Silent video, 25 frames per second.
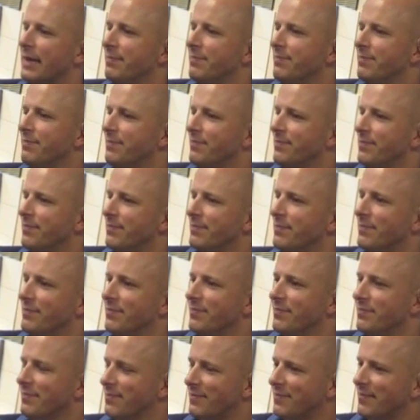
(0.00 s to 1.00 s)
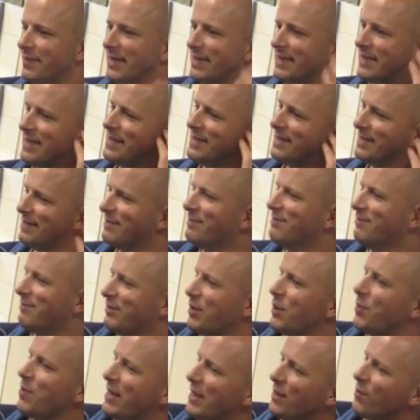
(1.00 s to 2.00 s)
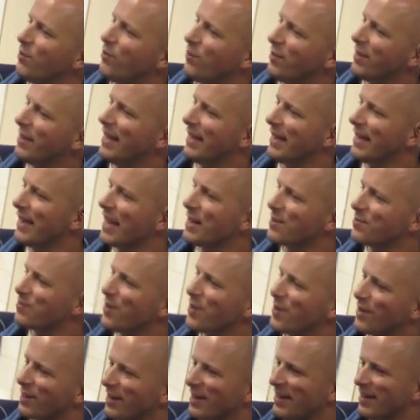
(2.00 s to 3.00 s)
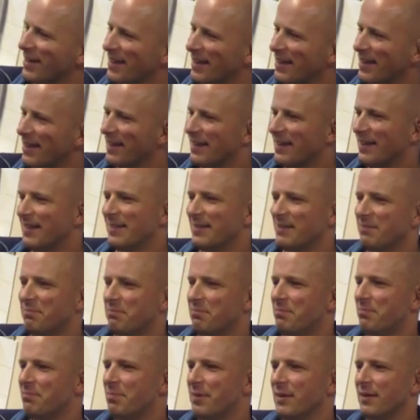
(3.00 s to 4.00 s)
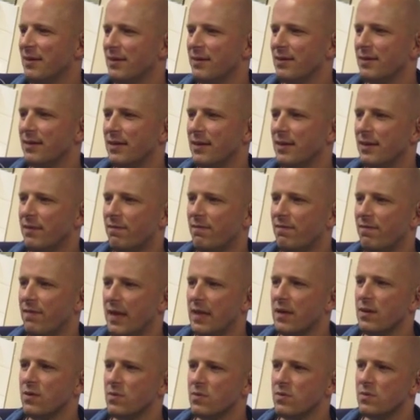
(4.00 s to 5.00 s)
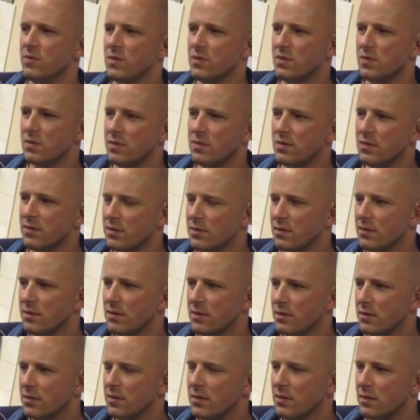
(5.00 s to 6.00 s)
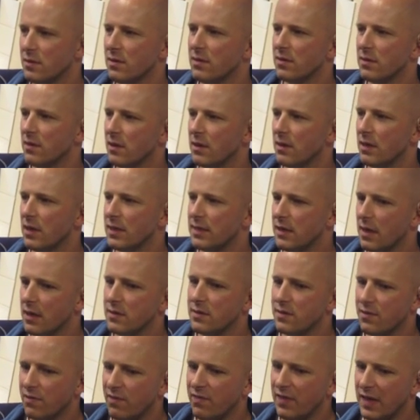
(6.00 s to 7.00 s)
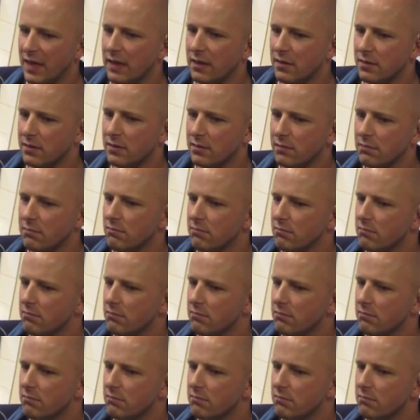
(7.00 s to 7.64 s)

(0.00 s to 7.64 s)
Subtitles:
this is doing all the guesswork. But it feels... It does feel good.